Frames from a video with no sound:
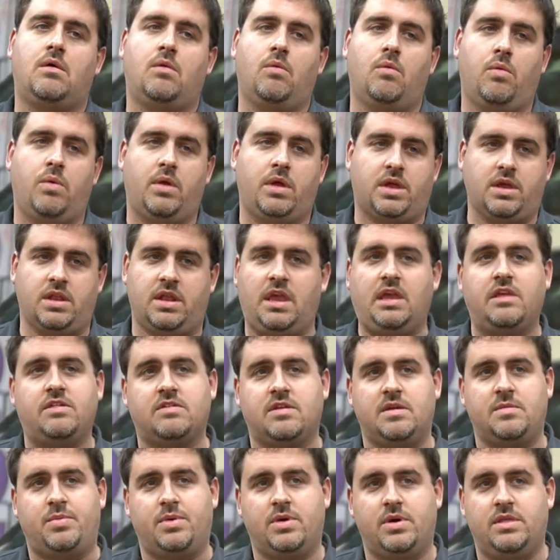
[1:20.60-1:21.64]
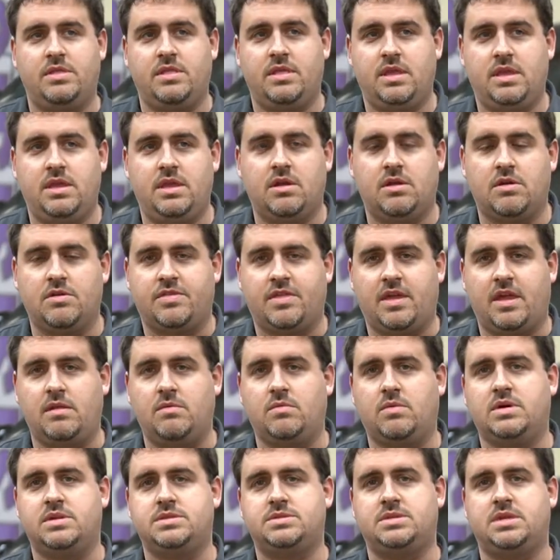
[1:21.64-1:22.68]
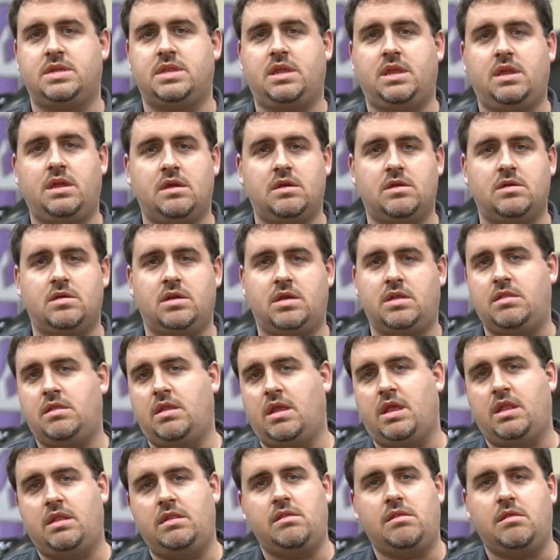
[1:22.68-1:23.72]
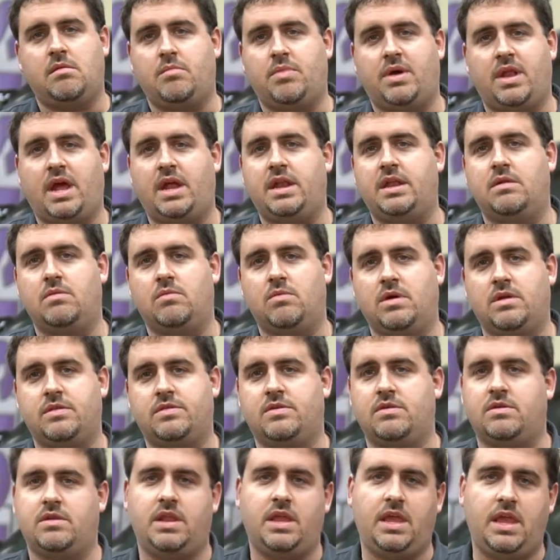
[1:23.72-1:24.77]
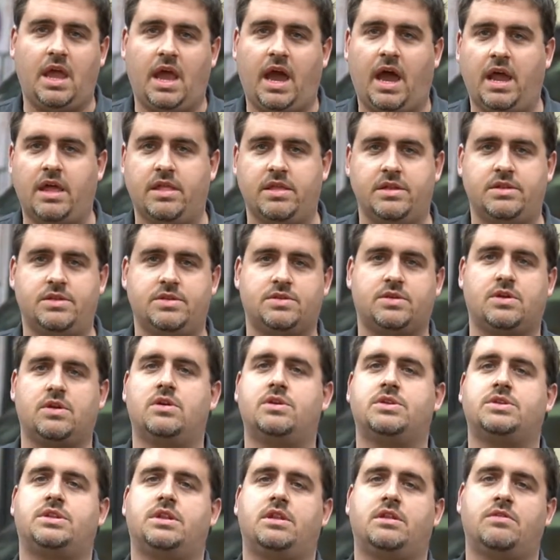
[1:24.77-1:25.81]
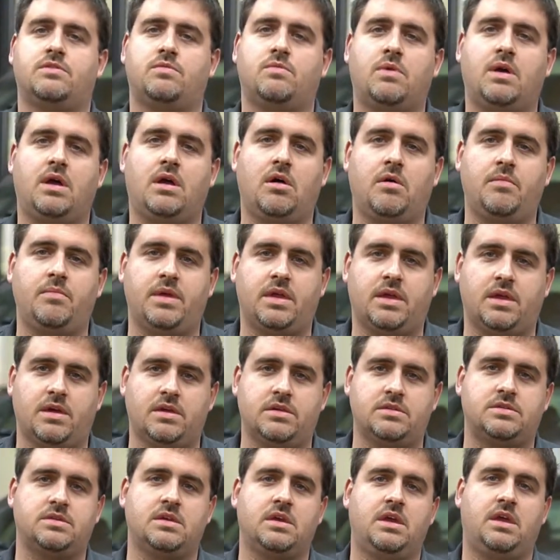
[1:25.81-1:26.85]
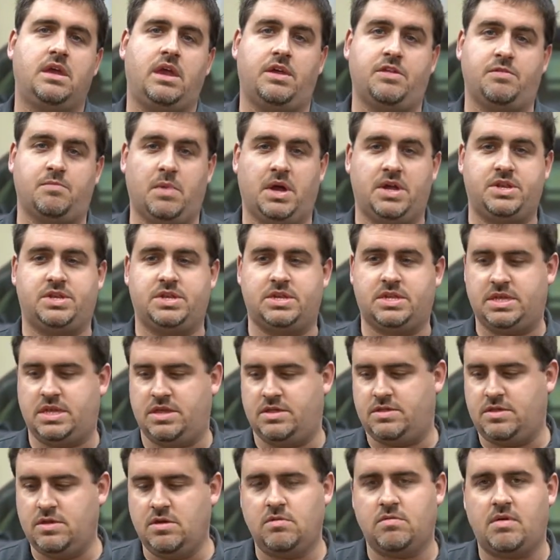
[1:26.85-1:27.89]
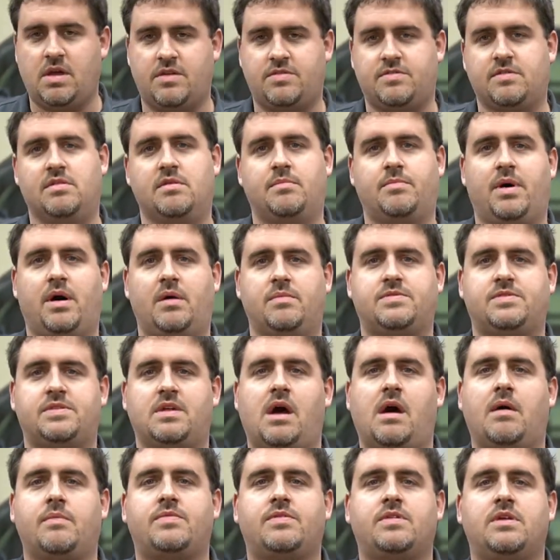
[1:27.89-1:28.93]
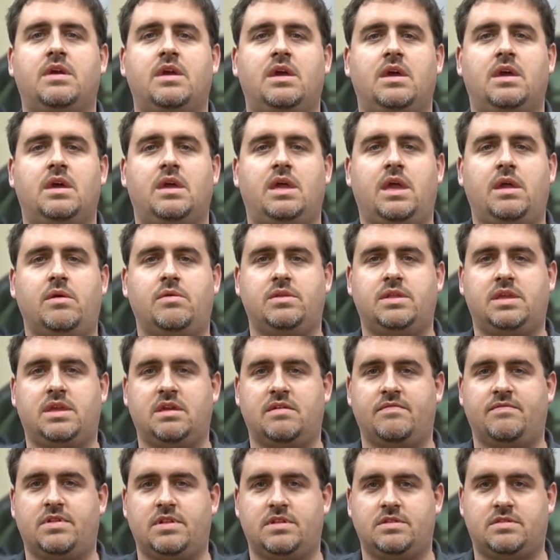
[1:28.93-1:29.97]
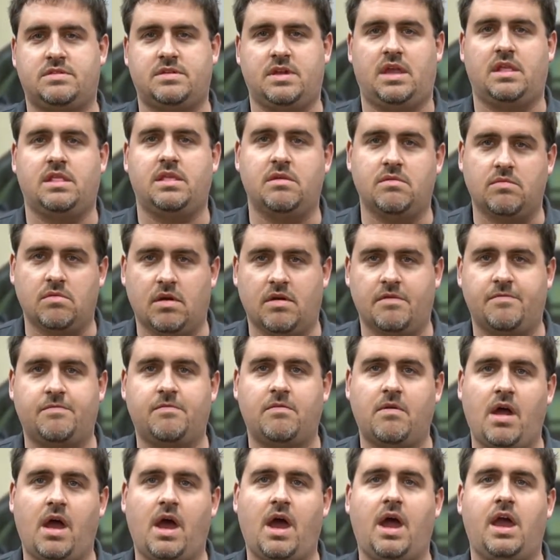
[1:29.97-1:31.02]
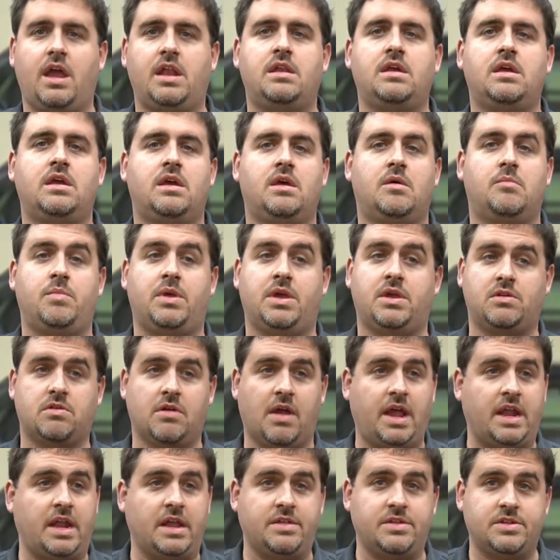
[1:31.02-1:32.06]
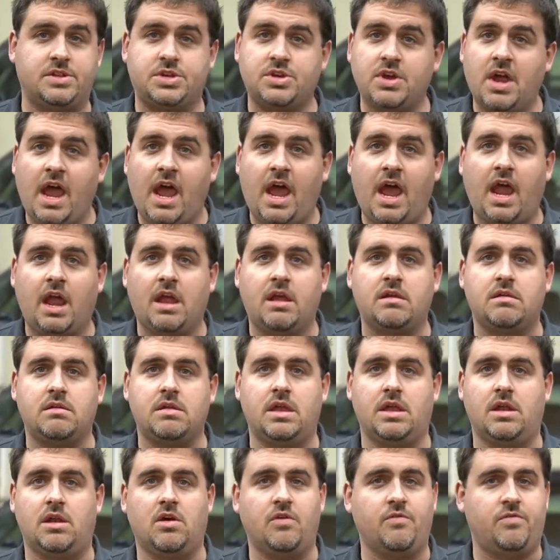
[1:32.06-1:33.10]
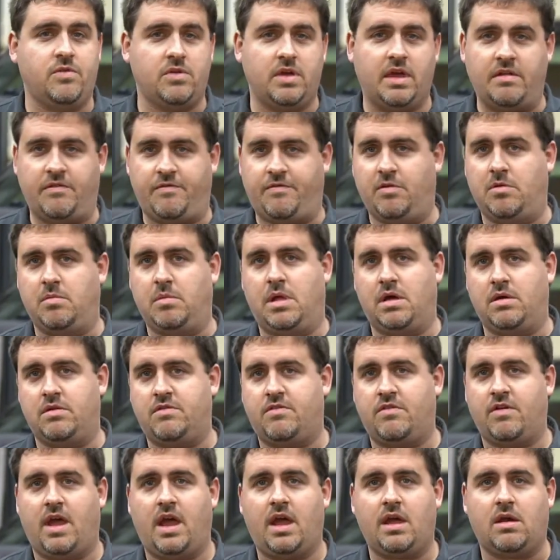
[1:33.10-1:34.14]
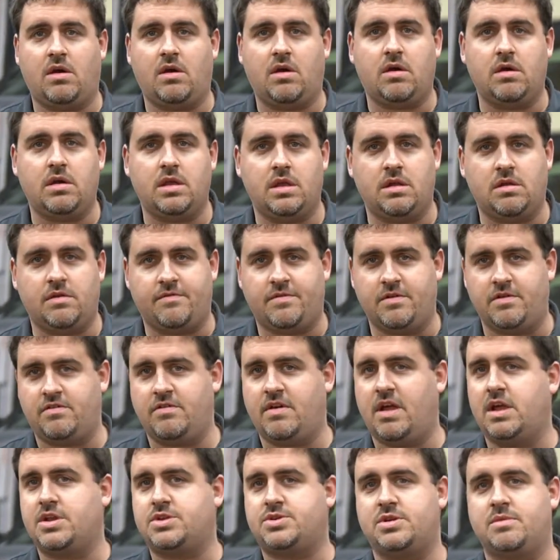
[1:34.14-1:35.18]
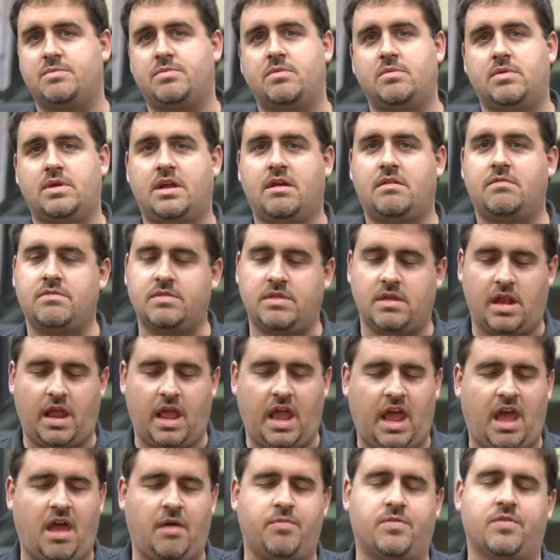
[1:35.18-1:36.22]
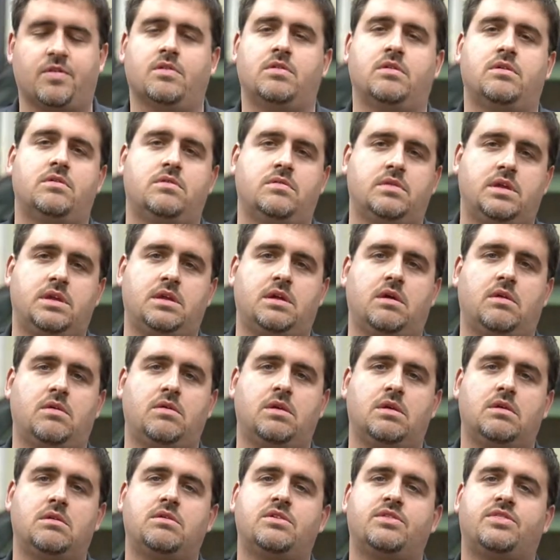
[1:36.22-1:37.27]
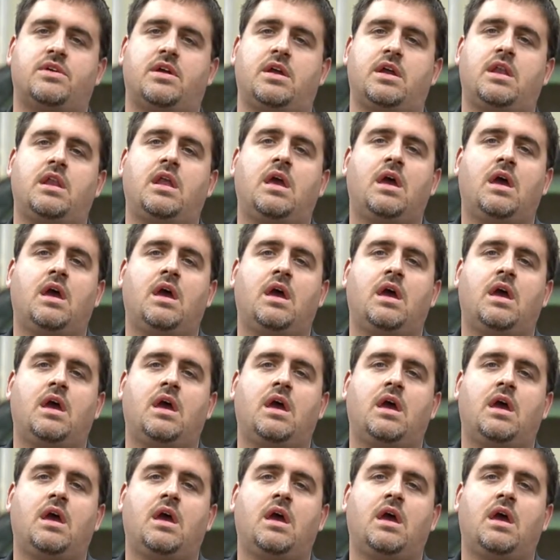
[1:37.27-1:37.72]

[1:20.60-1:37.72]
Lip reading: We could easily put the urethane ones in here, but I didn't want to, and he highly discouraged it as well, because as much as these do rest on the bump stops, it would give an insanely rough ride. Be great at the track, you know, if you had a full-blown track car, you know, for a drag strip or whatever, then absolutely go urethane.